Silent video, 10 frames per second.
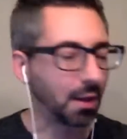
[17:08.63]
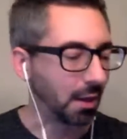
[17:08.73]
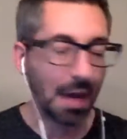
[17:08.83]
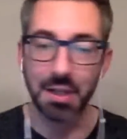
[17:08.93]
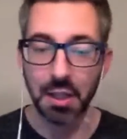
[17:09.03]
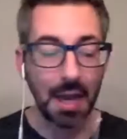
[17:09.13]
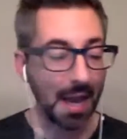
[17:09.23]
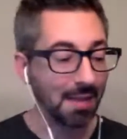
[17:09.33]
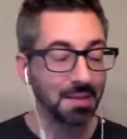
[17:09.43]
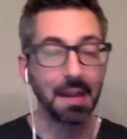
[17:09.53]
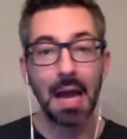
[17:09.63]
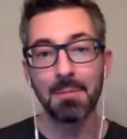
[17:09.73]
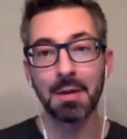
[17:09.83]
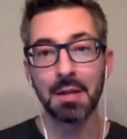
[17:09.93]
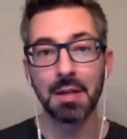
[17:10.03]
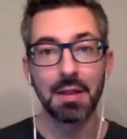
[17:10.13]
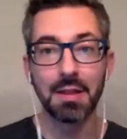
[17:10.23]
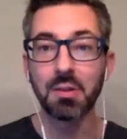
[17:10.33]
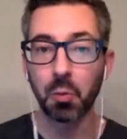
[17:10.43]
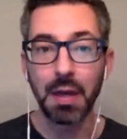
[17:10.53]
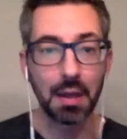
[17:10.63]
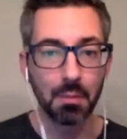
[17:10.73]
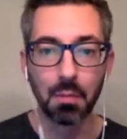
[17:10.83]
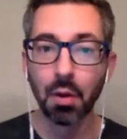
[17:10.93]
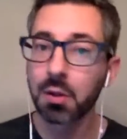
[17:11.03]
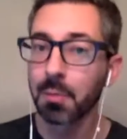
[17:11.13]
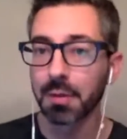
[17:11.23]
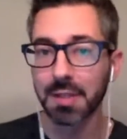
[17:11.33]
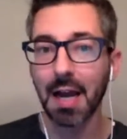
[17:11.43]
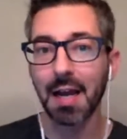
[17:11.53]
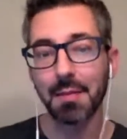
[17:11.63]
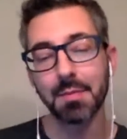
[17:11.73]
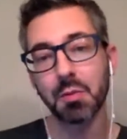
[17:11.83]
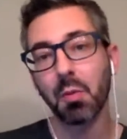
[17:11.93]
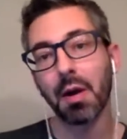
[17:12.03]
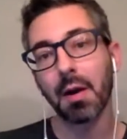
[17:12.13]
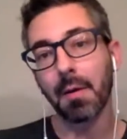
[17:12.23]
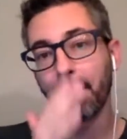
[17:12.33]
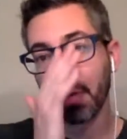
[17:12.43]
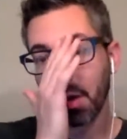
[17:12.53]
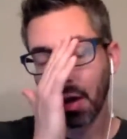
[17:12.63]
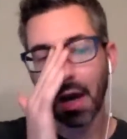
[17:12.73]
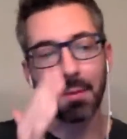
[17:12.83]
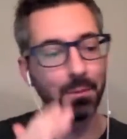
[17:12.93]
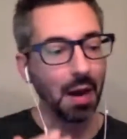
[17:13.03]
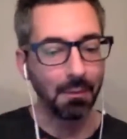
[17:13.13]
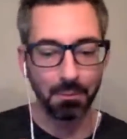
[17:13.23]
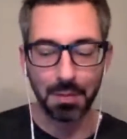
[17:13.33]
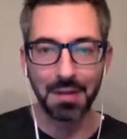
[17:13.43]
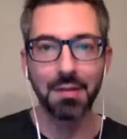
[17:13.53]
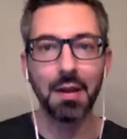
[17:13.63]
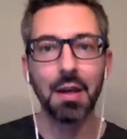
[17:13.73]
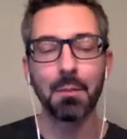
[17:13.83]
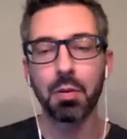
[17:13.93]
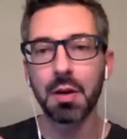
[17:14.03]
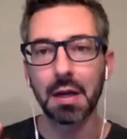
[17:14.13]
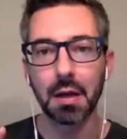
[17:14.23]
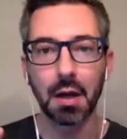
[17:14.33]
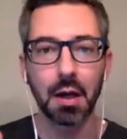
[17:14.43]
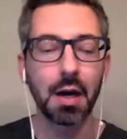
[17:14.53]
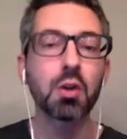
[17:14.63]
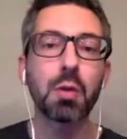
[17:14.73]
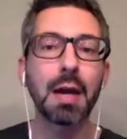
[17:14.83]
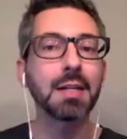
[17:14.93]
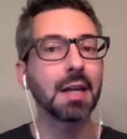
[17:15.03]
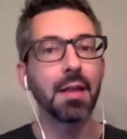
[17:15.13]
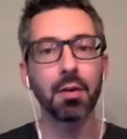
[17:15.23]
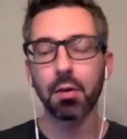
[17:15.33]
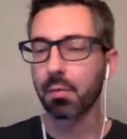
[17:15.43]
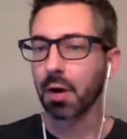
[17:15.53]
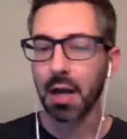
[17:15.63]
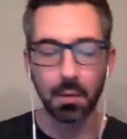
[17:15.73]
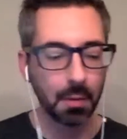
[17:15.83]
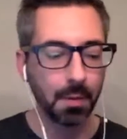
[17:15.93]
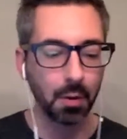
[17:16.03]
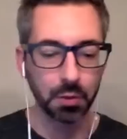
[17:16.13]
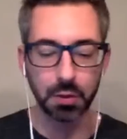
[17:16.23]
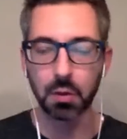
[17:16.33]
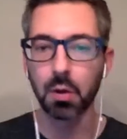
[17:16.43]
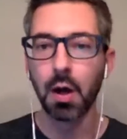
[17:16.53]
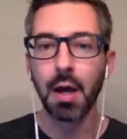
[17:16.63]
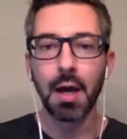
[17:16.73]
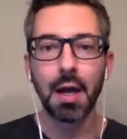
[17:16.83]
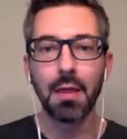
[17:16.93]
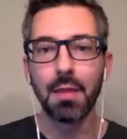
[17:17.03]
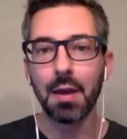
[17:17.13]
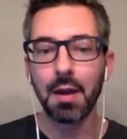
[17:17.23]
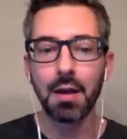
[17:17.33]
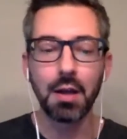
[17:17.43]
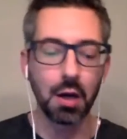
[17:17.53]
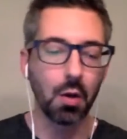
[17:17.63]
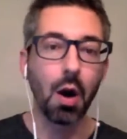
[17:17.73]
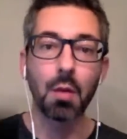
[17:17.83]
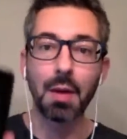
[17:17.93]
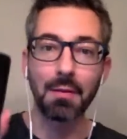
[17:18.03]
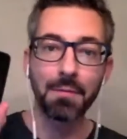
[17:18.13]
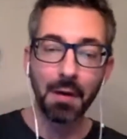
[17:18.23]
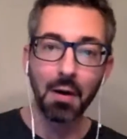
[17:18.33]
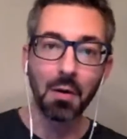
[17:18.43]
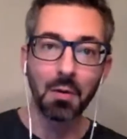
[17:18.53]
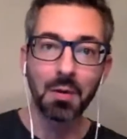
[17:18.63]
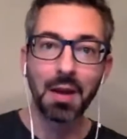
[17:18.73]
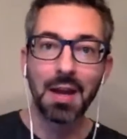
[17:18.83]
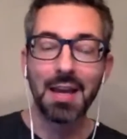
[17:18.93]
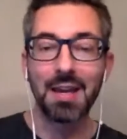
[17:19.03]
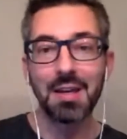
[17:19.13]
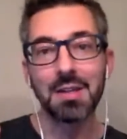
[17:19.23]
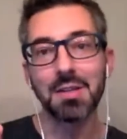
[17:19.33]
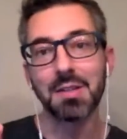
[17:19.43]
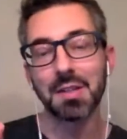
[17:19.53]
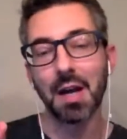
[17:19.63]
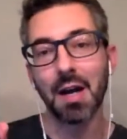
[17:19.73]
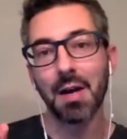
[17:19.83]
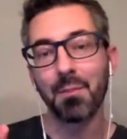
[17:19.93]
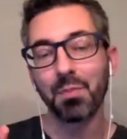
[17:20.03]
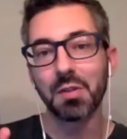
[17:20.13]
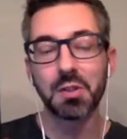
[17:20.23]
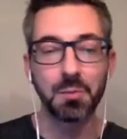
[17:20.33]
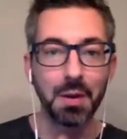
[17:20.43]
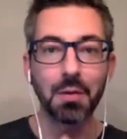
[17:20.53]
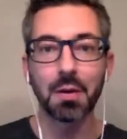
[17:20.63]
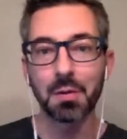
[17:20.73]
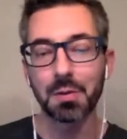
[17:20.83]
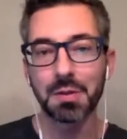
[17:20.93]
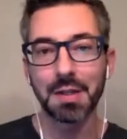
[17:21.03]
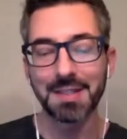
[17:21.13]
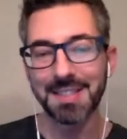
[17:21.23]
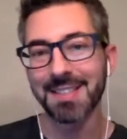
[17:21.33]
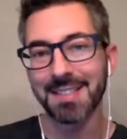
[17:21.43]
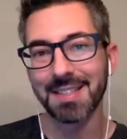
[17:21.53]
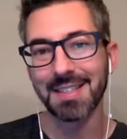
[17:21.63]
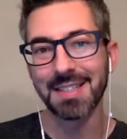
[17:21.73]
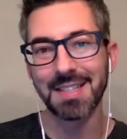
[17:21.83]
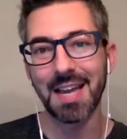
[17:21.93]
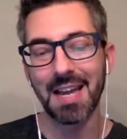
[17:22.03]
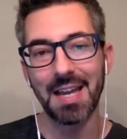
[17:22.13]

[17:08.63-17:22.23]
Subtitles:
Actually, I had this happen this week multiple times where I'm busy, I'm putting a contract together, I'm writing a proposal, and then on my phone is Spiro's assistant saying,